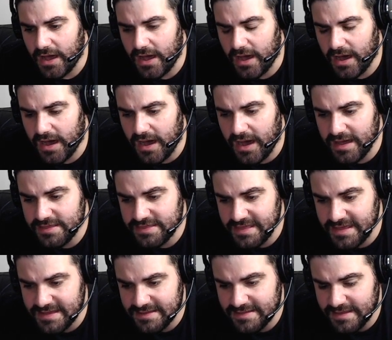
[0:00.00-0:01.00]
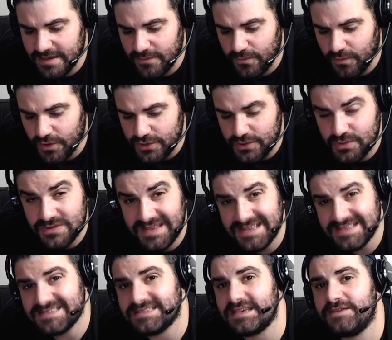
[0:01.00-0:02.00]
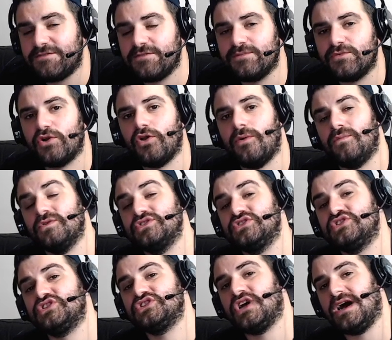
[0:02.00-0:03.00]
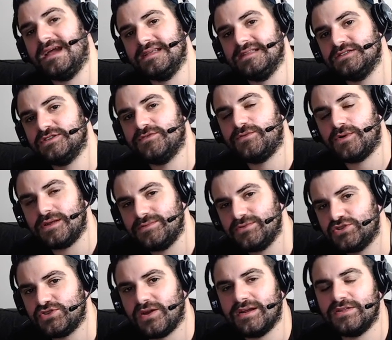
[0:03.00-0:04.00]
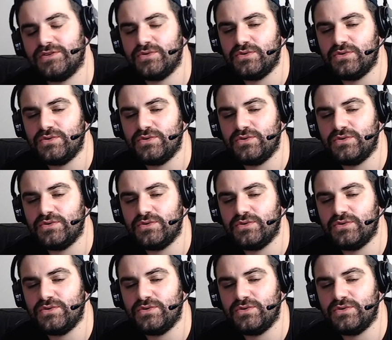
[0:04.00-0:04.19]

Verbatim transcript: I, I think that what you did see from Klopp was signs of what he was trying to do.